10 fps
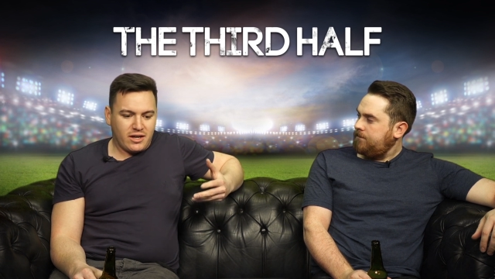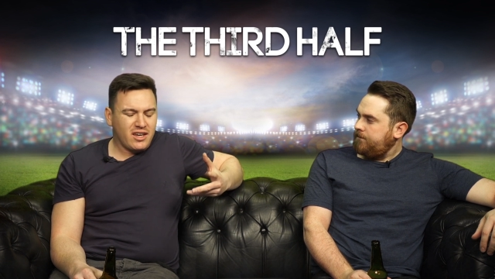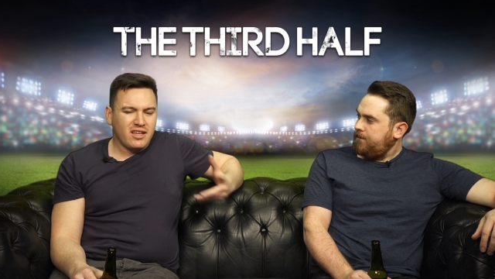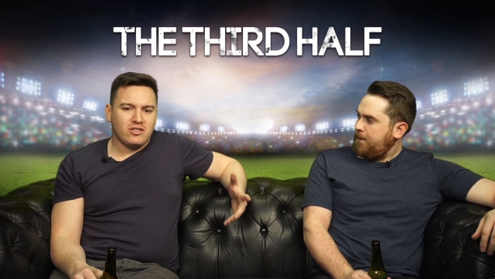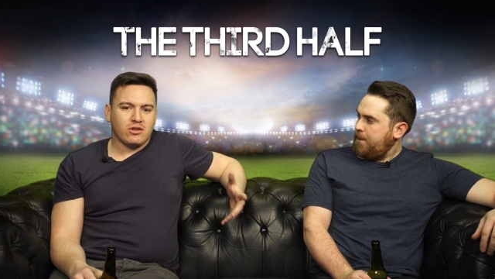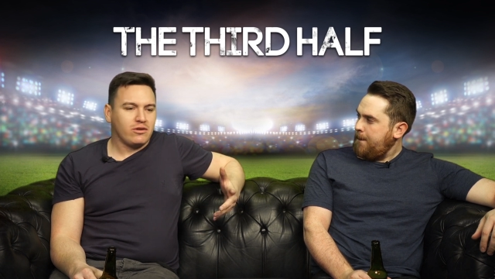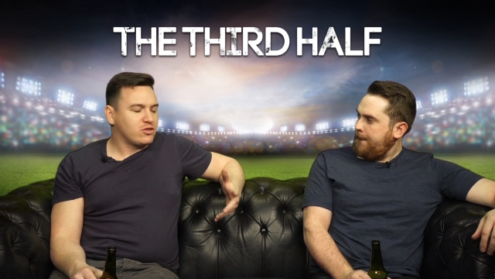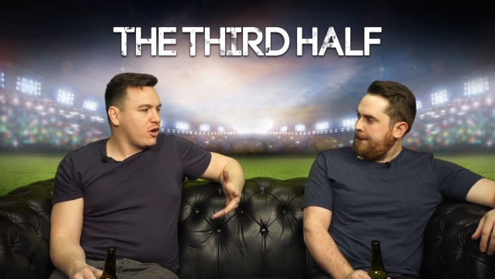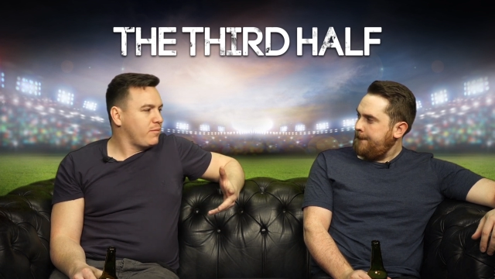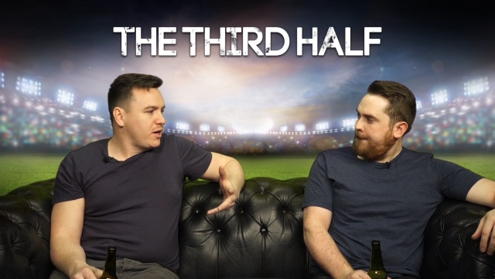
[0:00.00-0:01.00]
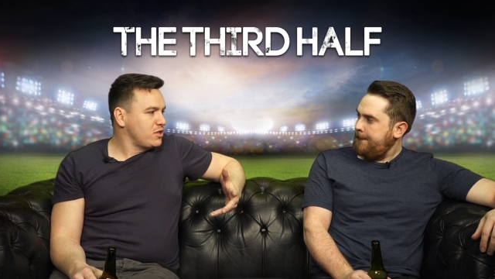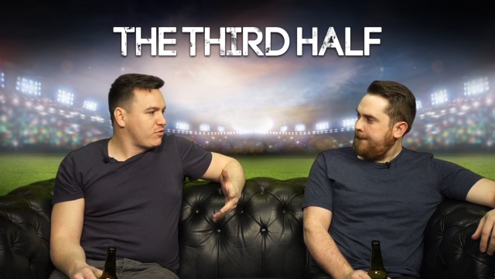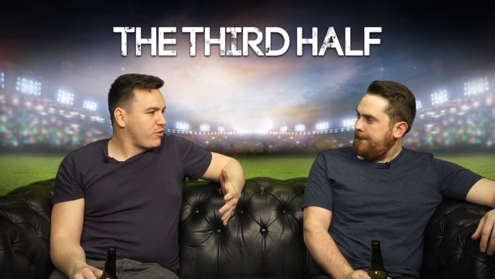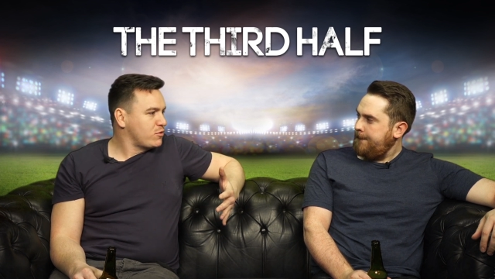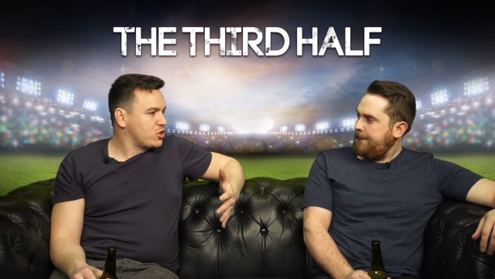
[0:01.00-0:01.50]
Speaker 1: Kids learn so much
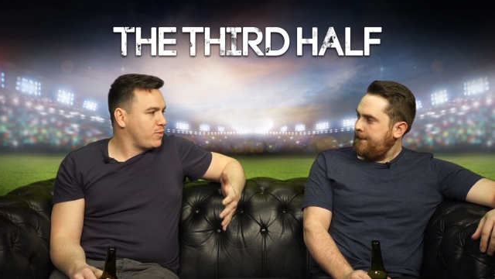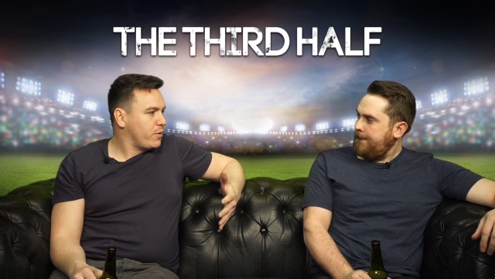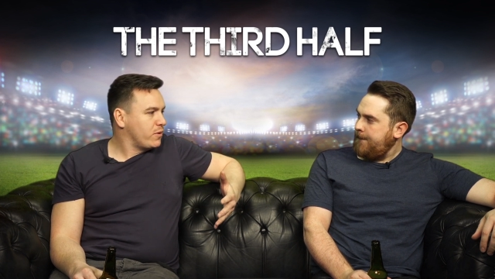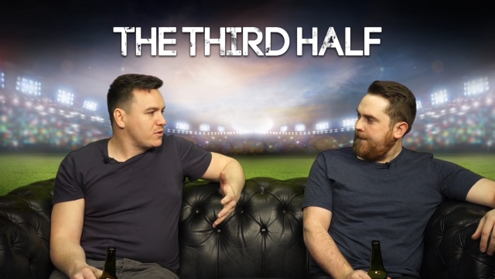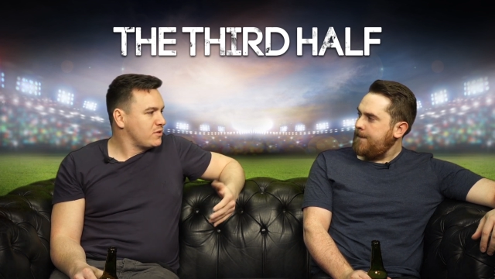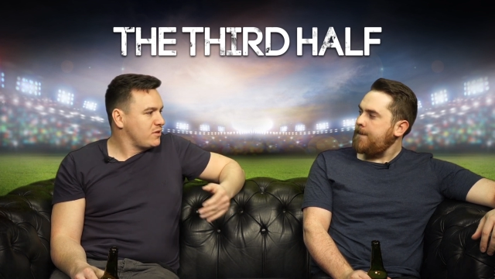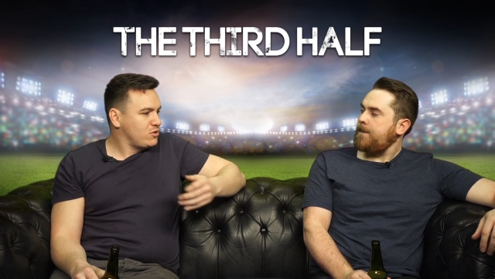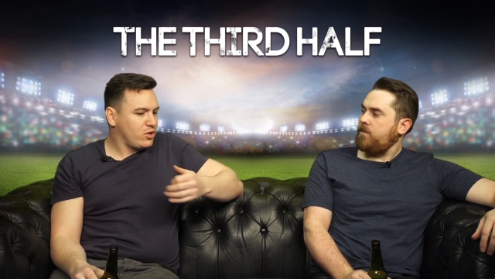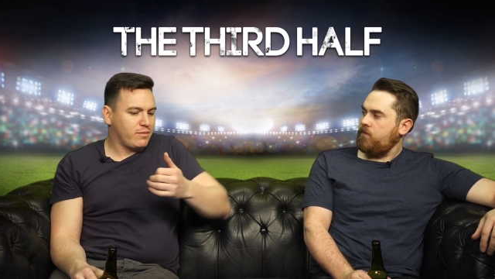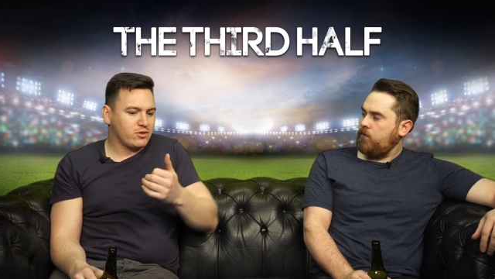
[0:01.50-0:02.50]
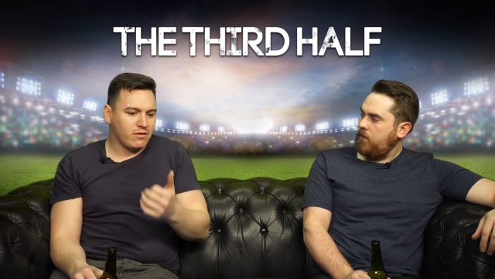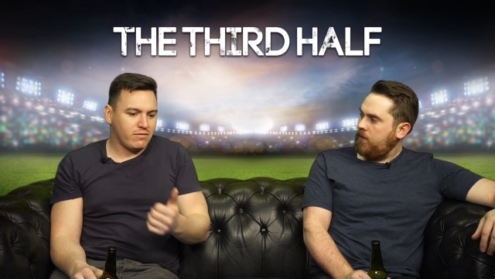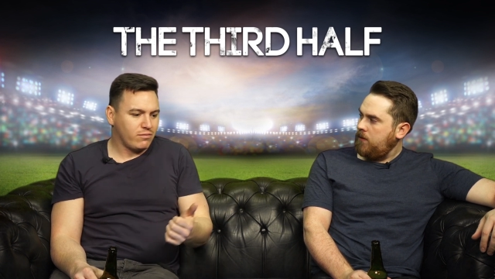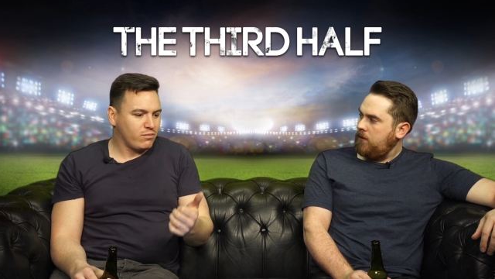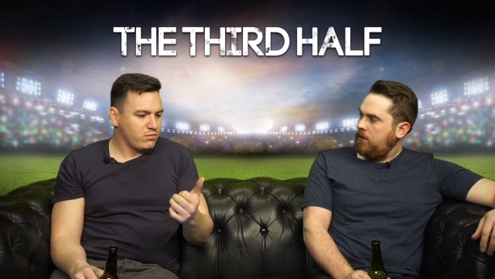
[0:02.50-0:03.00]
from the sport in terms
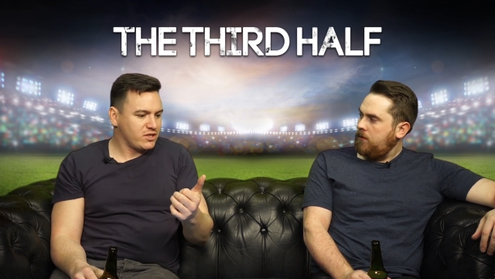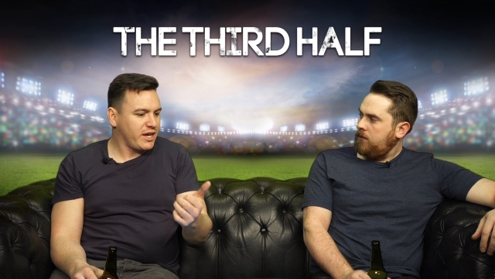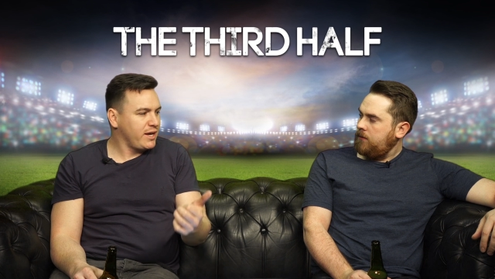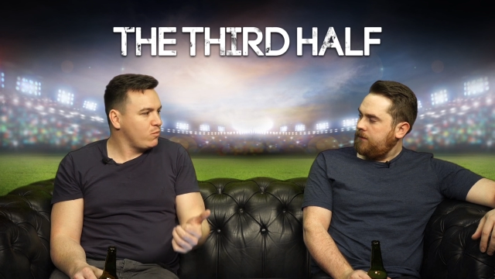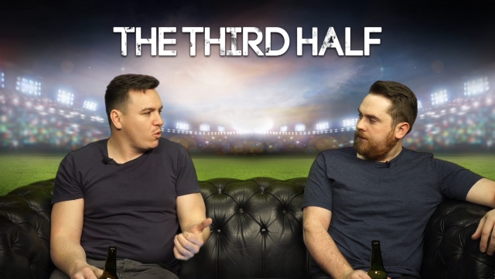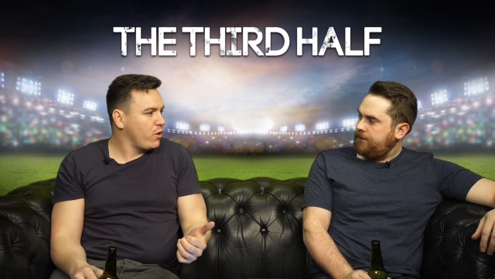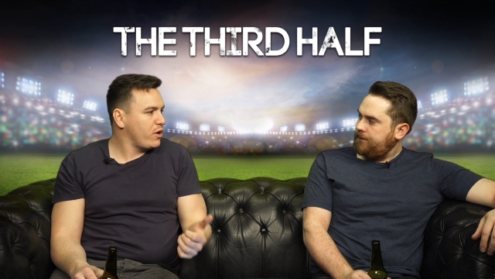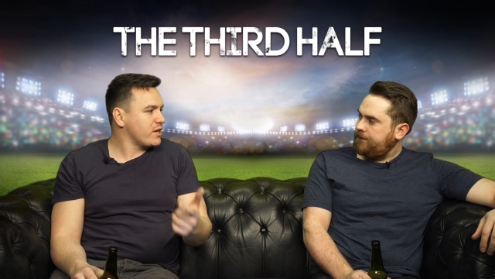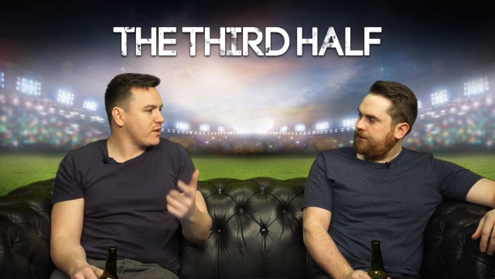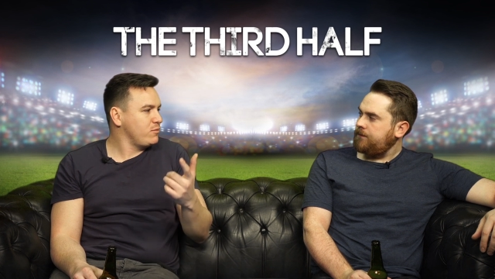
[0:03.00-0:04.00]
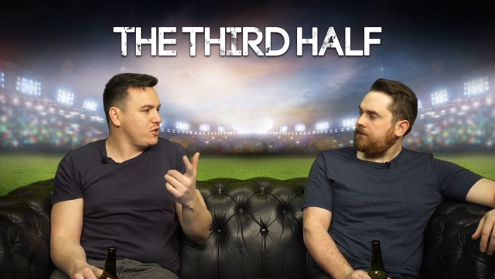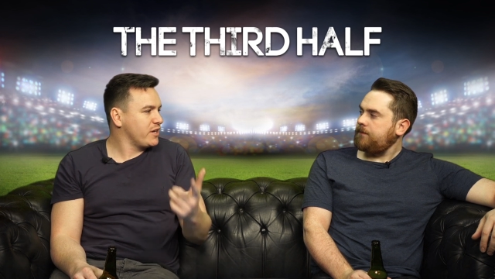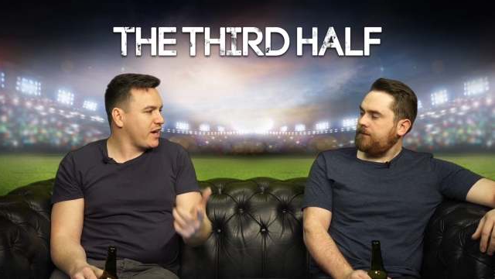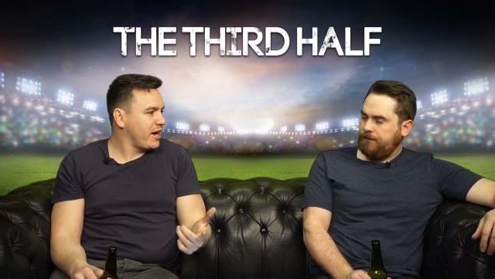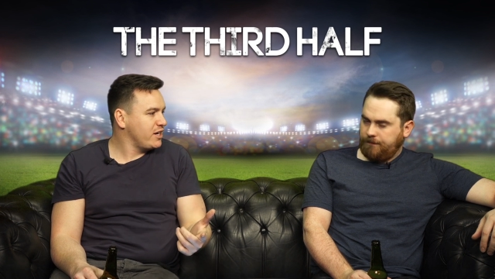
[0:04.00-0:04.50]
of teamwork,
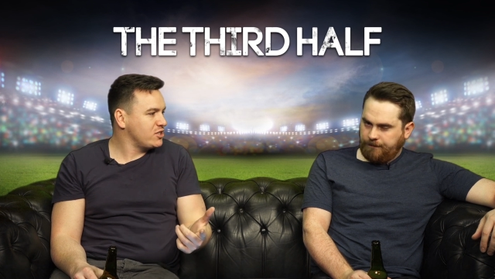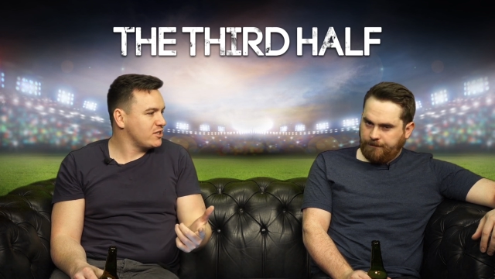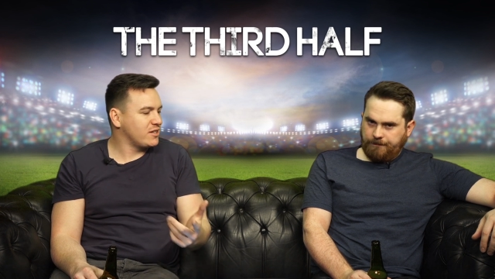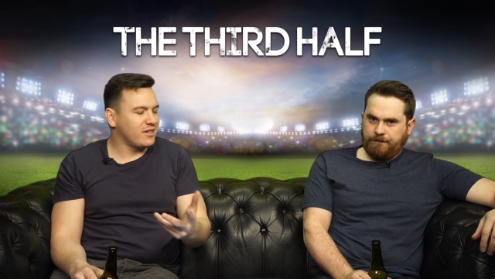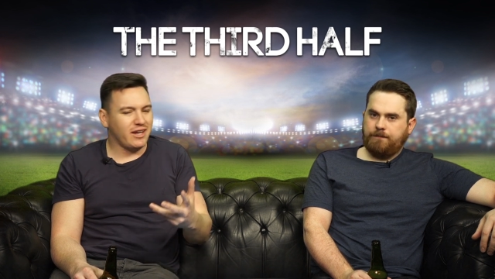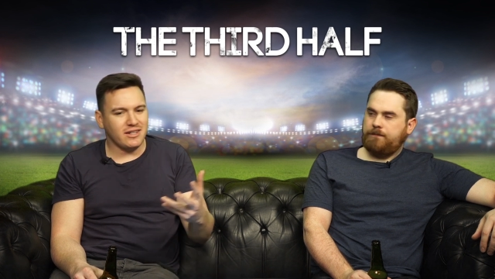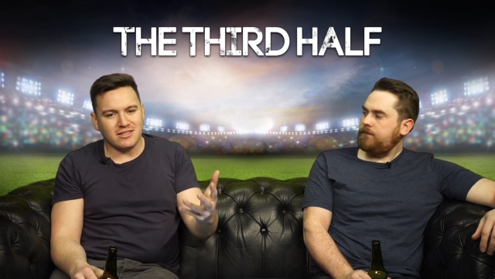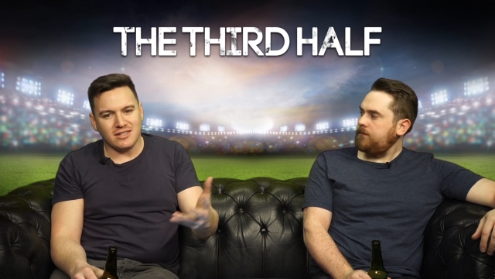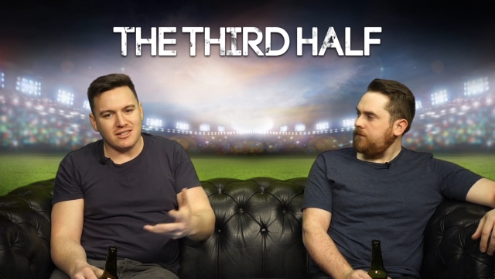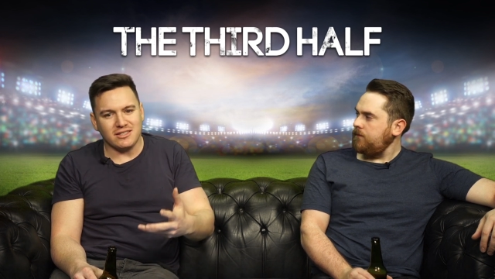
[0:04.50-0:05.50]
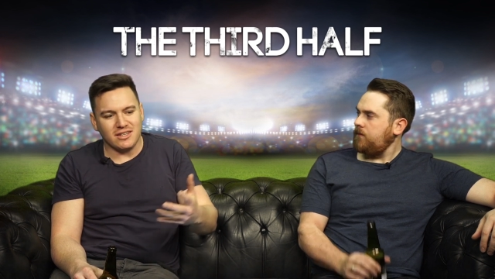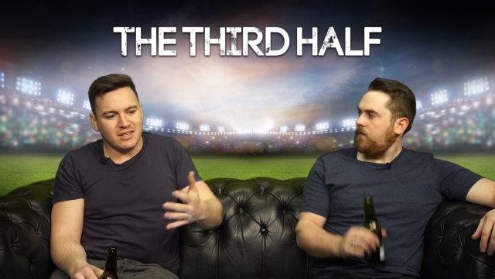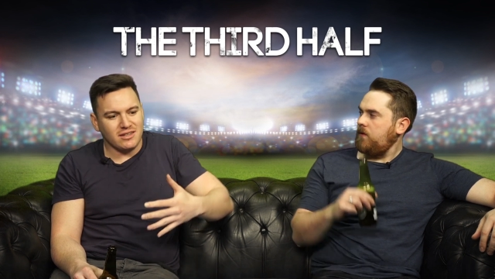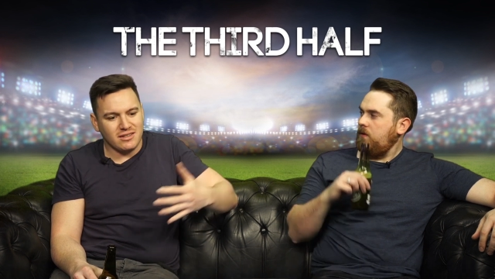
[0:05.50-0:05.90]
communication, and to, to,